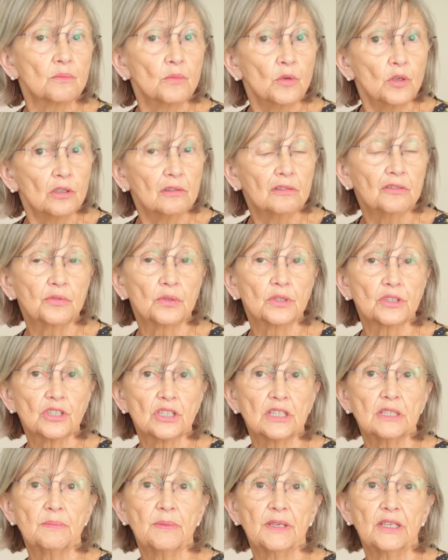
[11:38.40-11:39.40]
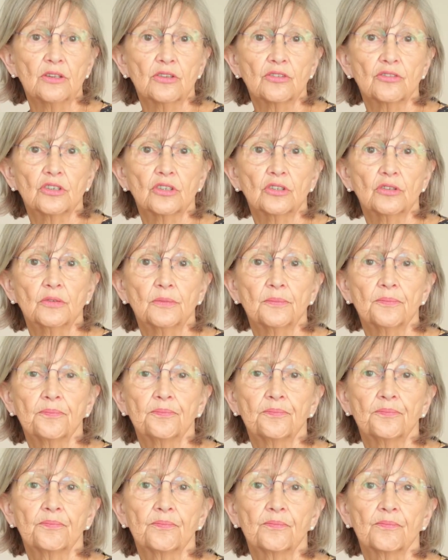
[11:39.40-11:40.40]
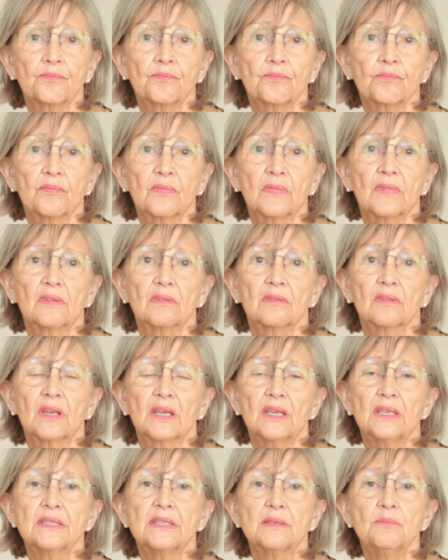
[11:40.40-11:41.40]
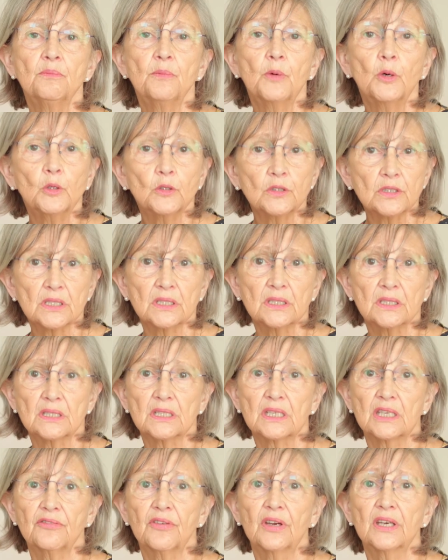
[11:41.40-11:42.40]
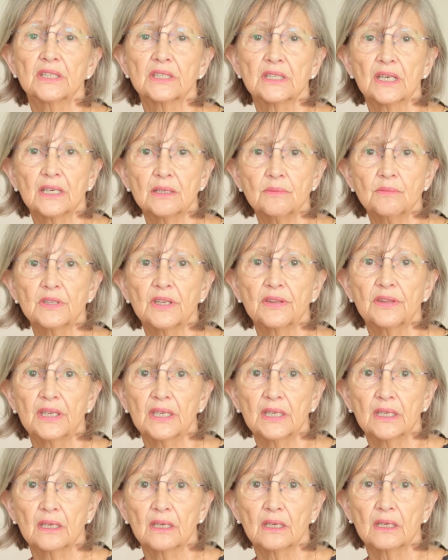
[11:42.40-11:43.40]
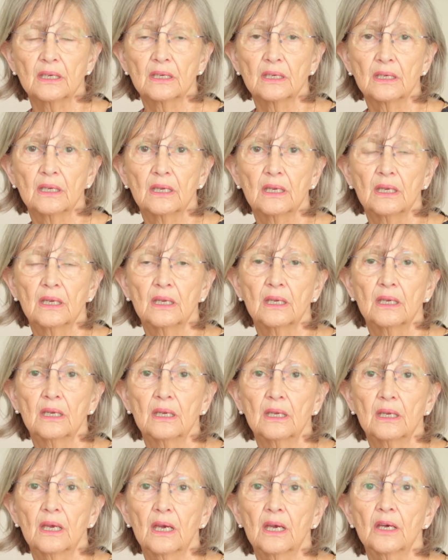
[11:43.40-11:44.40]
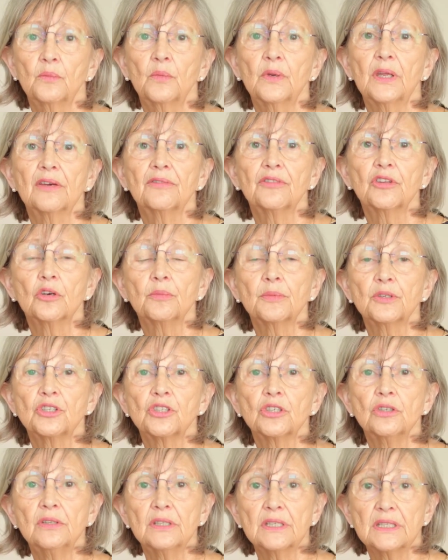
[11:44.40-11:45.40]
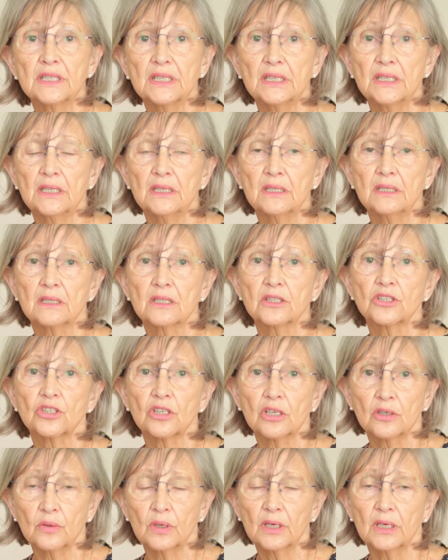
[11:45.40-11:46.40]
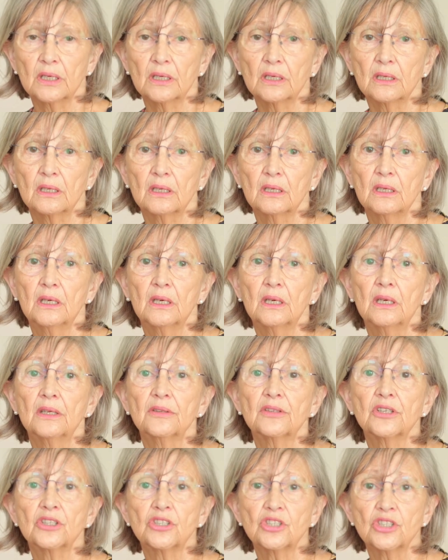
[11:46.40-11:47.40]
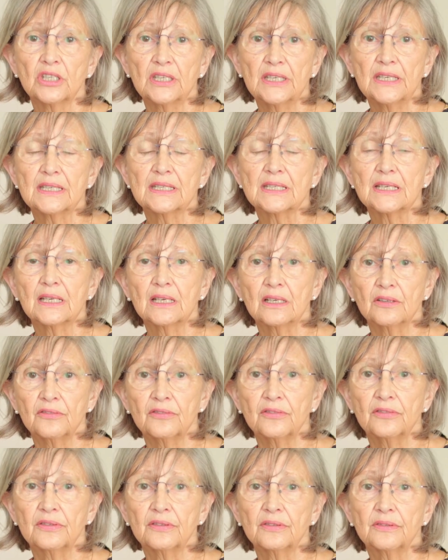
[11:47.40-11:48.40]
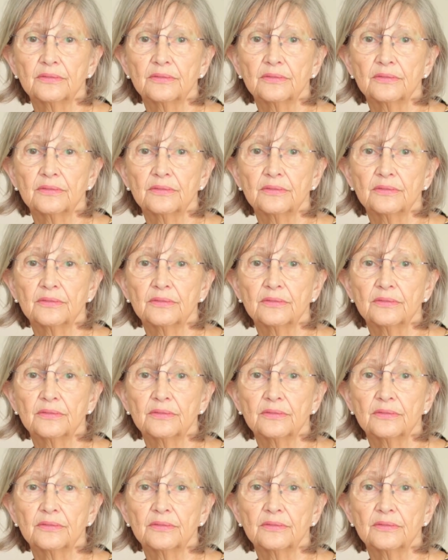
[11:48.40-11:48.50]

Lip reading: more of what she's been through. It's important to give her time to think, and we have the opportunity to show her that she is love.